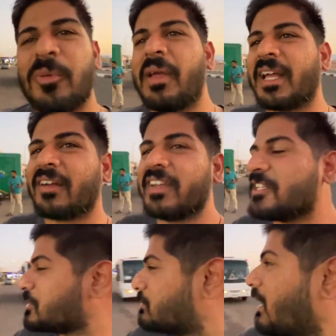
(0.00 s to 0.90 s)
Bank of
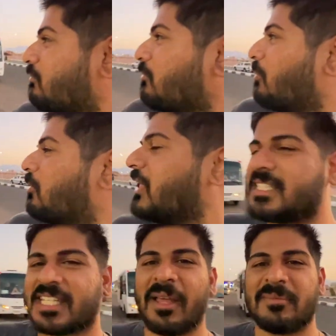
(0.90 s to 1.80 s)
Egypt have mobile
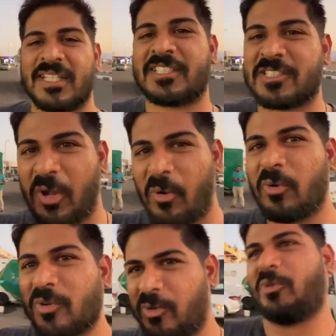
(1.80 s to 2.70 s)
ATMs. That's so
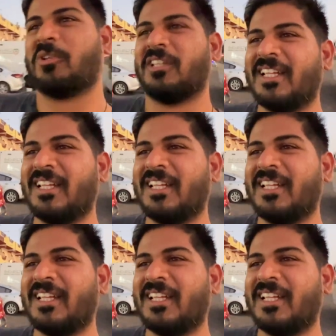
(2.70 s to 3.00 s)
cool.